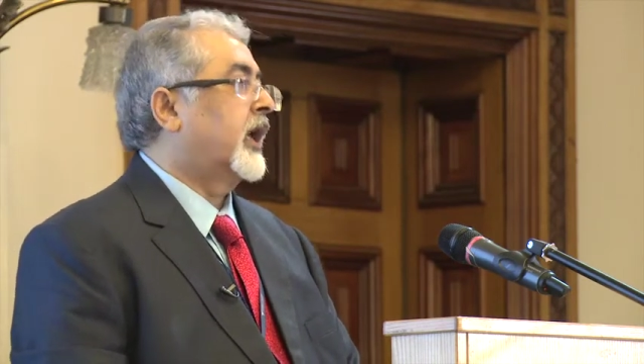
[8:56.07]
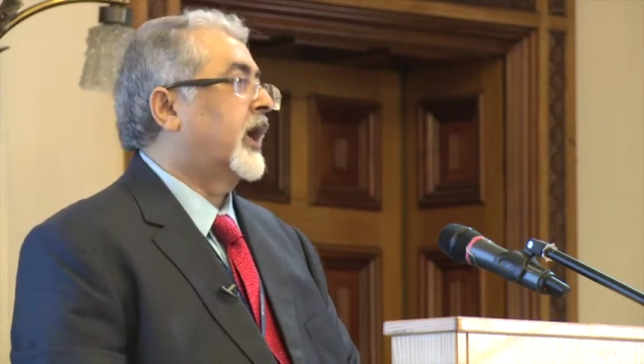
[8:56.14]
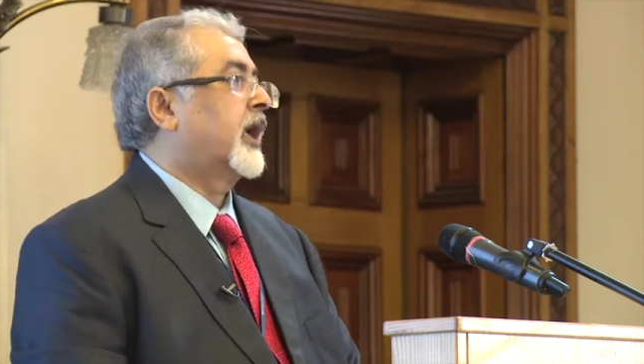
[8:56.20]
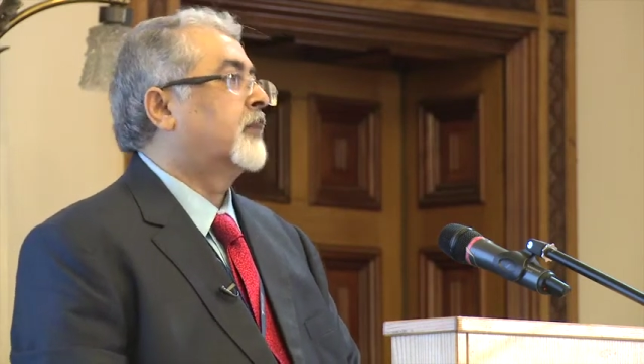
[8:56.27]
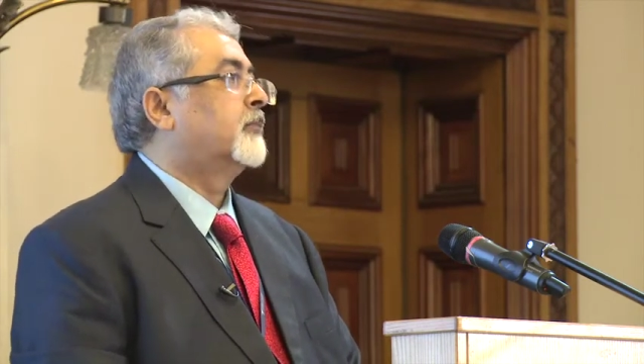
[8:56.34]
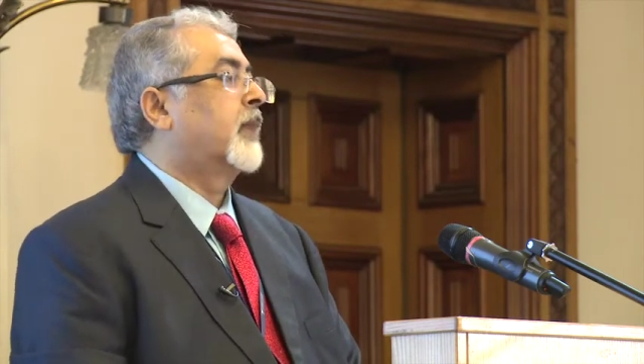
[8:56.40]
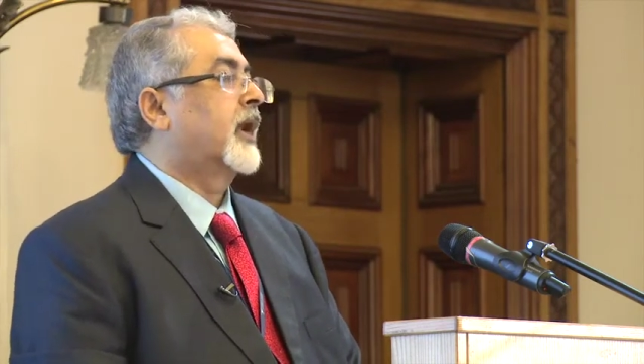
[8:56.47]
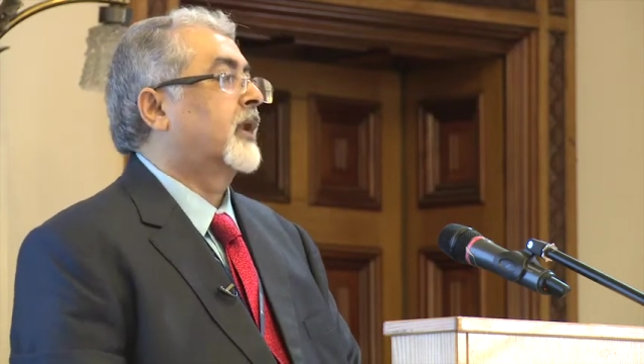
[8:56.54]

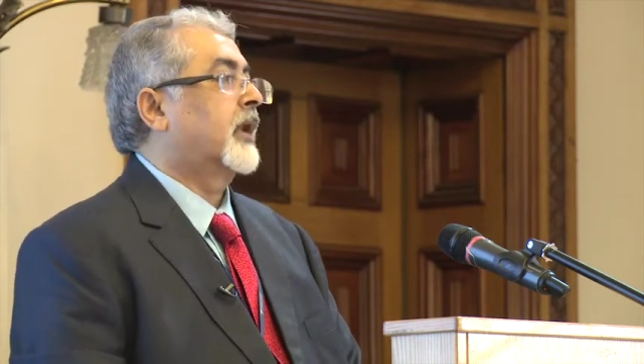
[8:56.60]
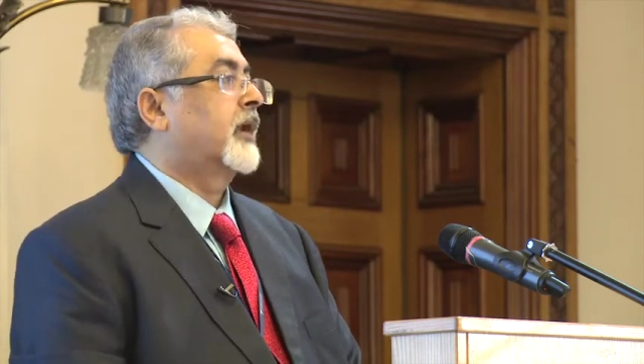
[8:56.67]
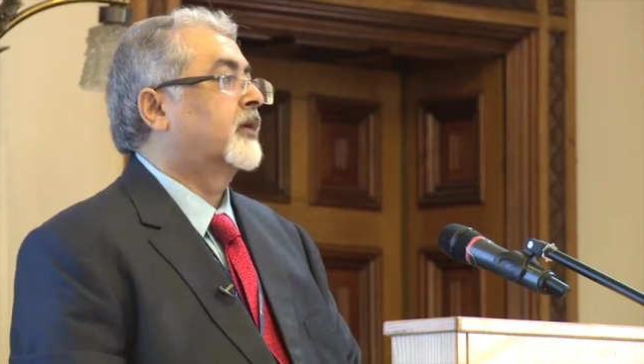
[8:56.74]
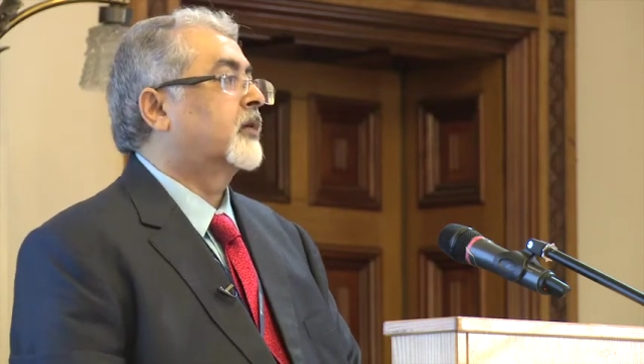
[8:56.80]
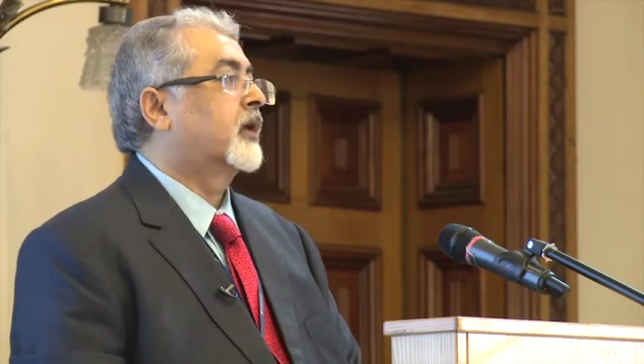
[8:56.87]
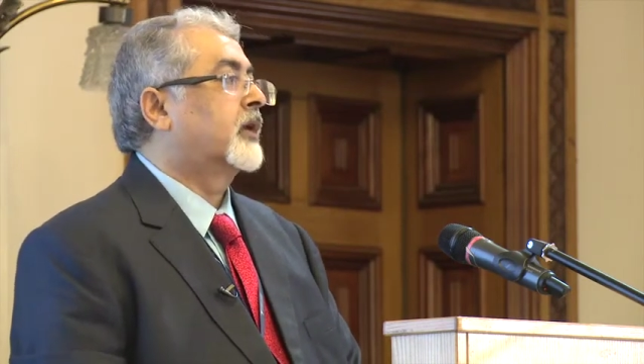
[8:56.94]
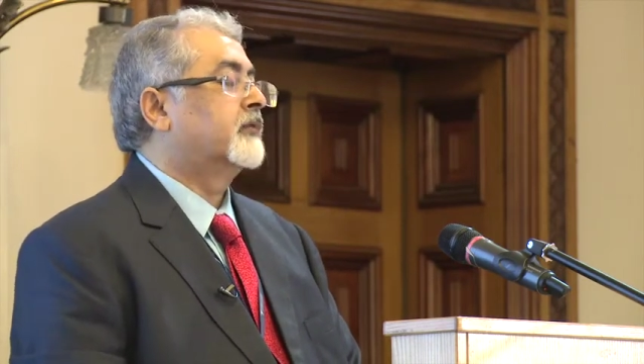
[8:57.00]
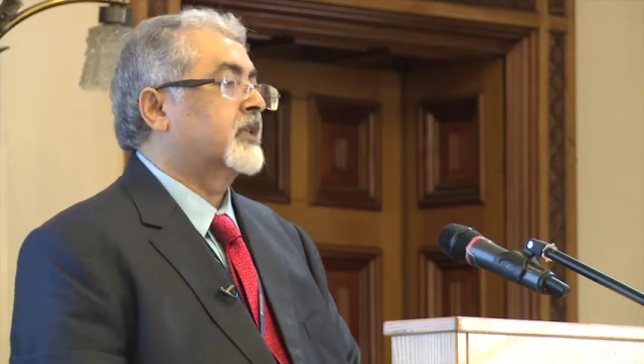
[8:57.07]
and
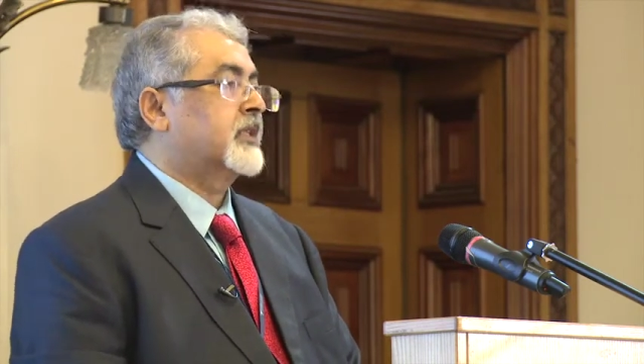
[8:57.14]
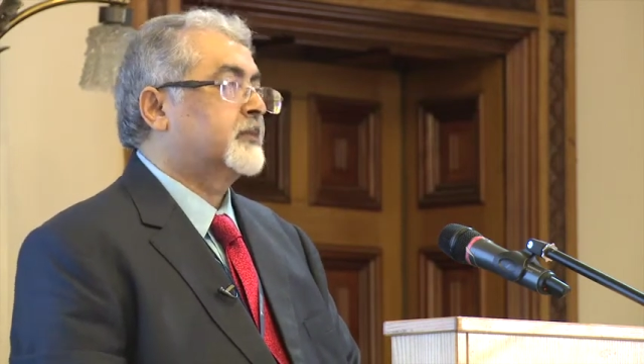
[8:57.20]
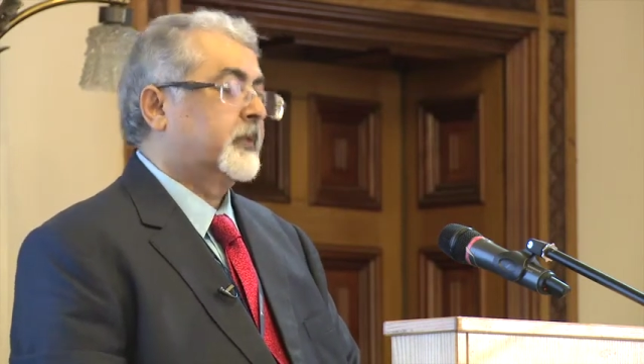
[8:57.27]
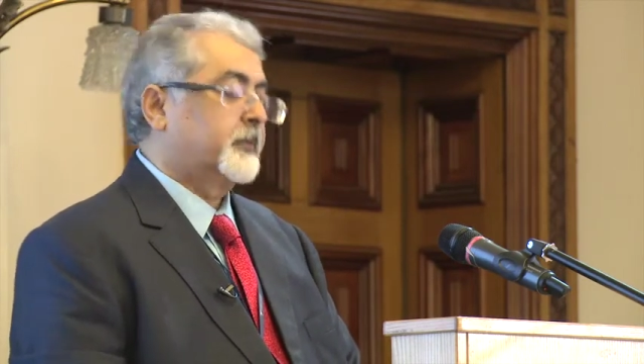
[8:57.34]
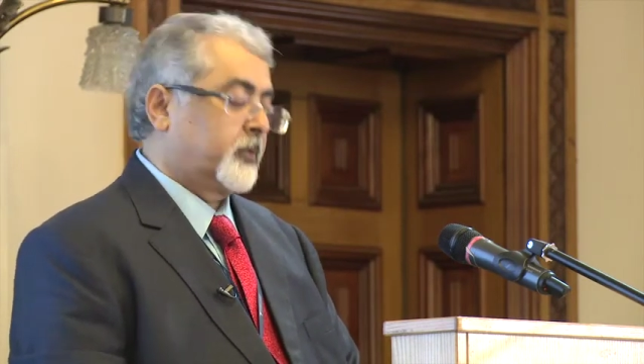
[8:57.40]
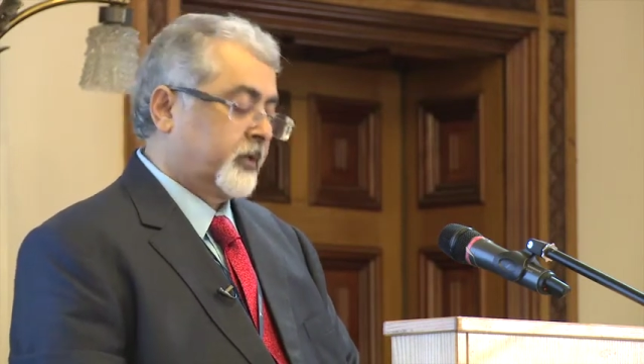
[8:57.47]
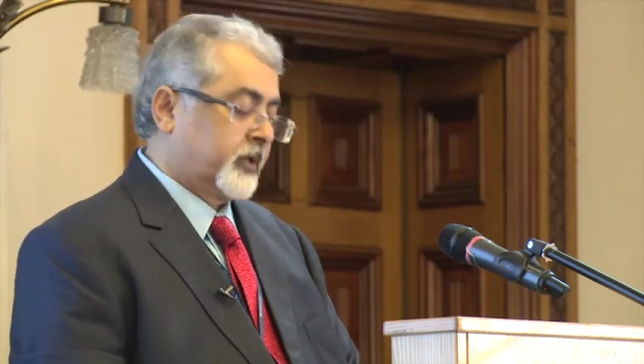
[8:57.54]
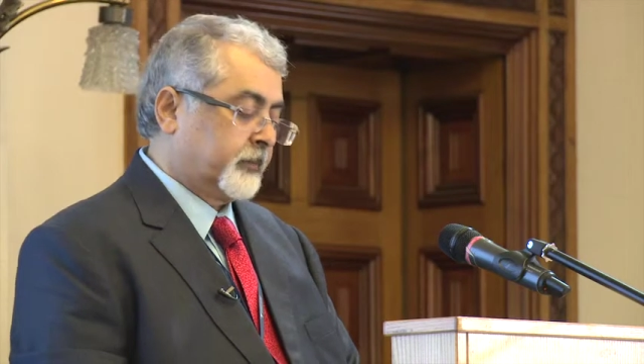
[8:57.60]
bilateral
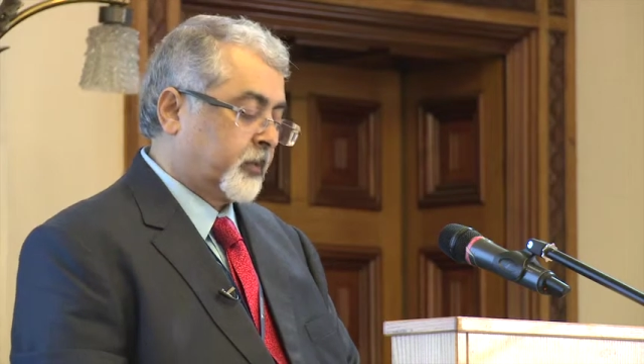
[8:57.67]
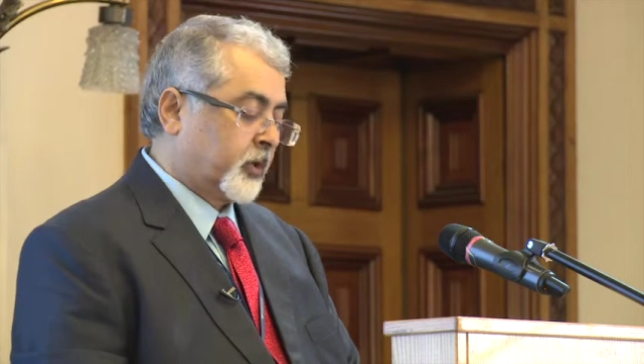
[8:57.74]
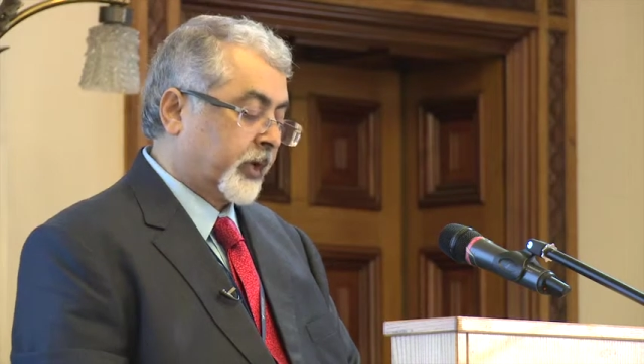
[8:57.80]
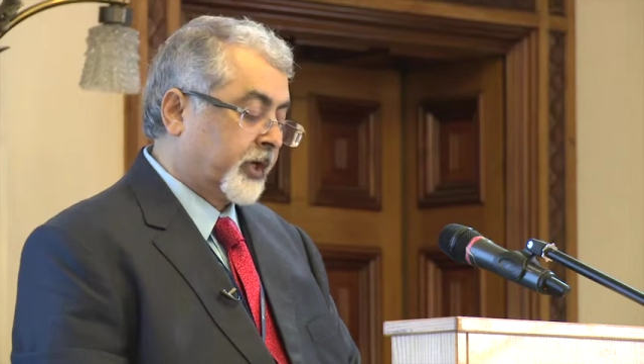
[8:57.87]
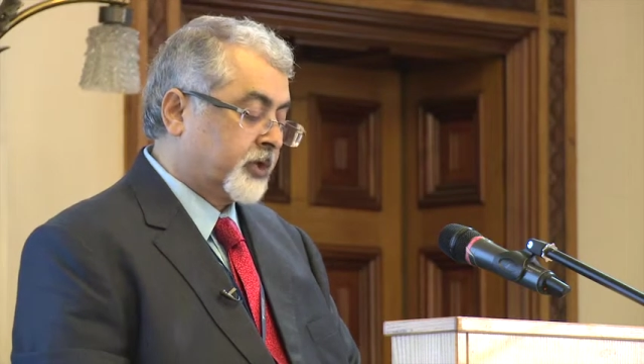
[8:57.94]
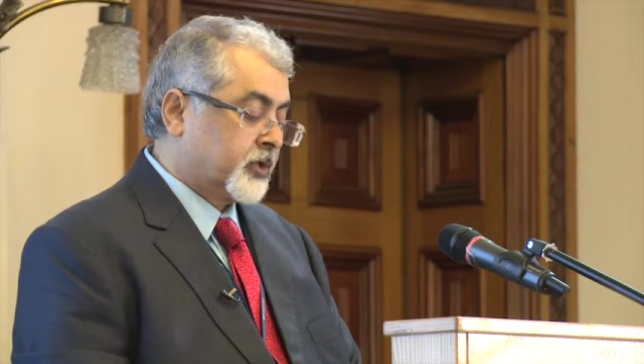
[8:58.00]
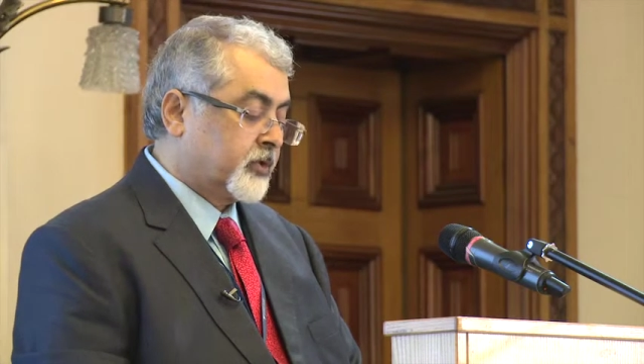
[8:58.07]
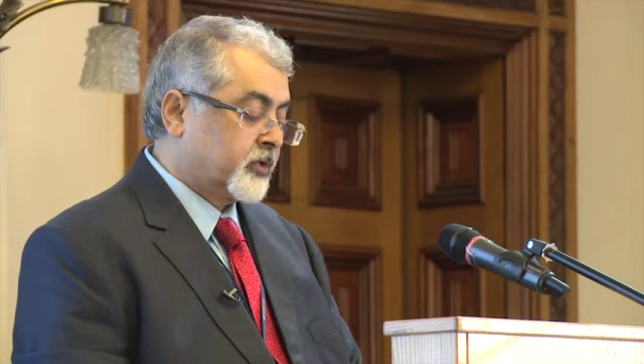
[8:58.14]
investment
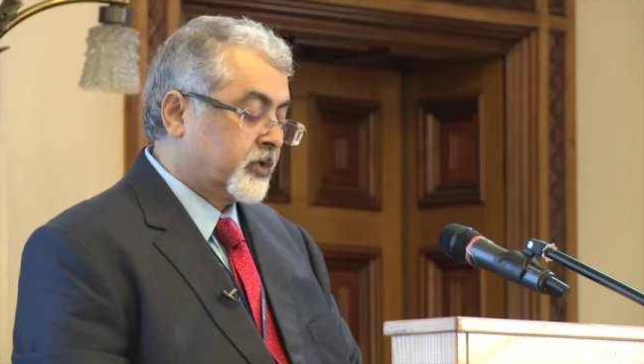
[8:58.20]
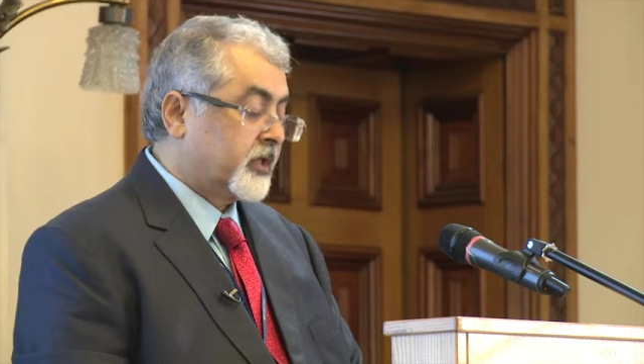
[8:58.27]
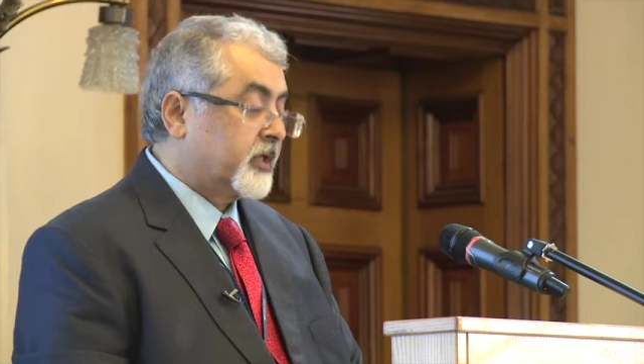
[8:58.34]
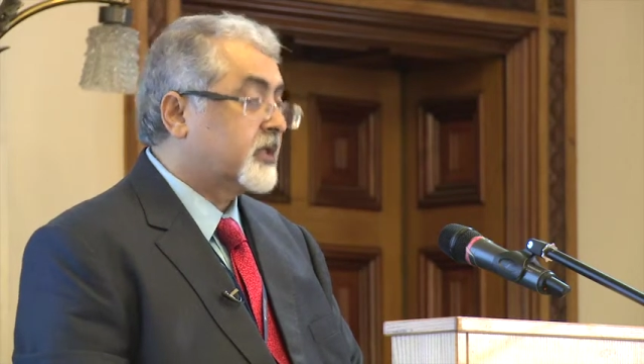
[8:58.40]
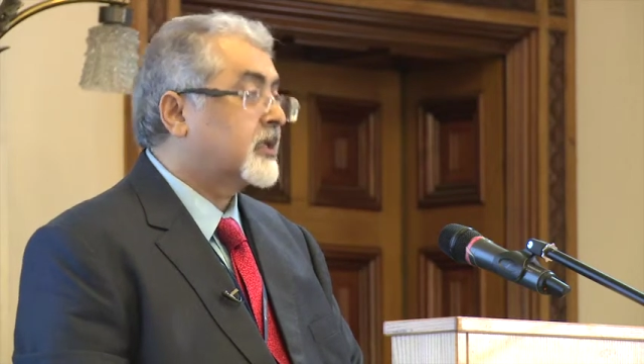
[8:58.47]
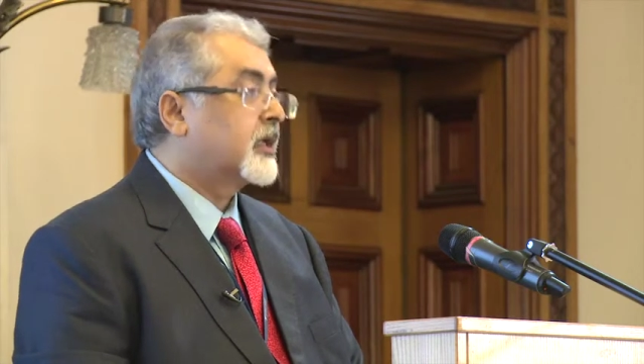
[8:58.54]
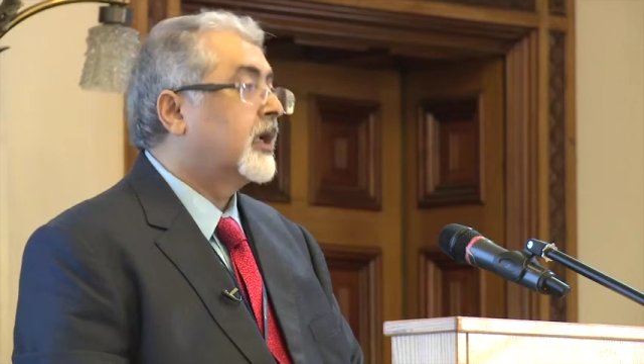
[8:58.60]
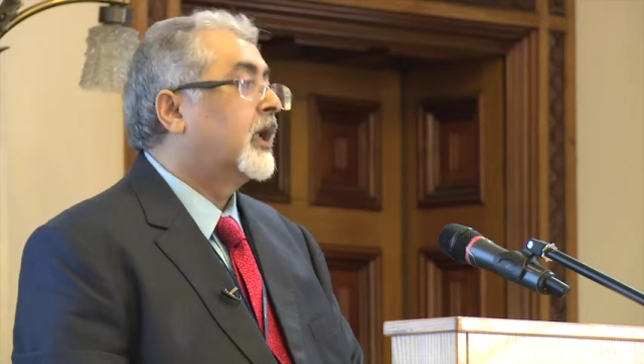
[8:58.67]
protection
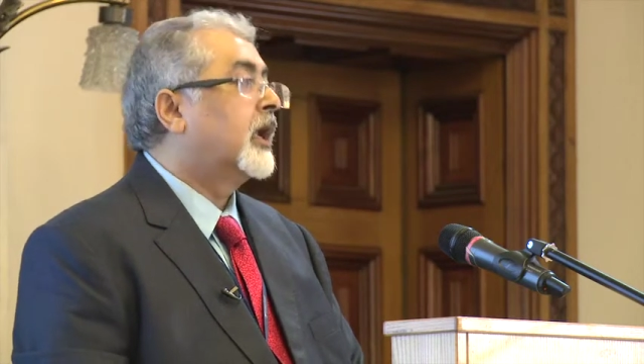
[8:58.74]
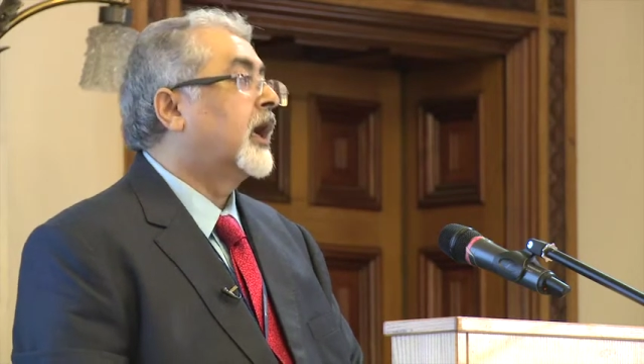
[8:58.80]
treaties,